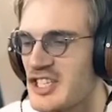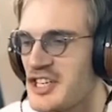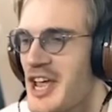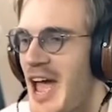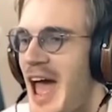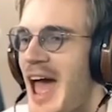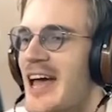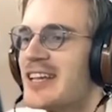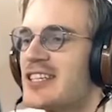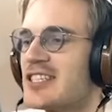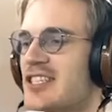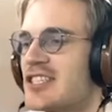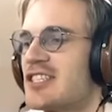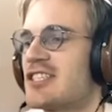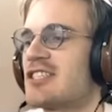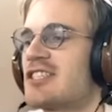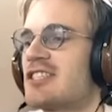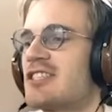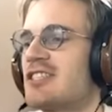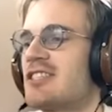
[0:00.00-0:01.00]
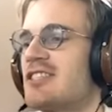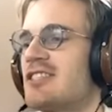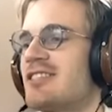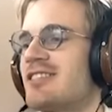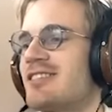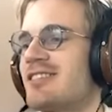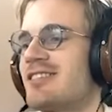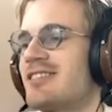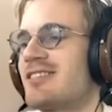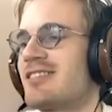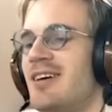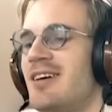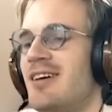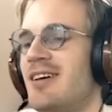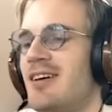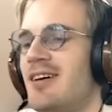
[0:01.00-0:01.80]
Yes!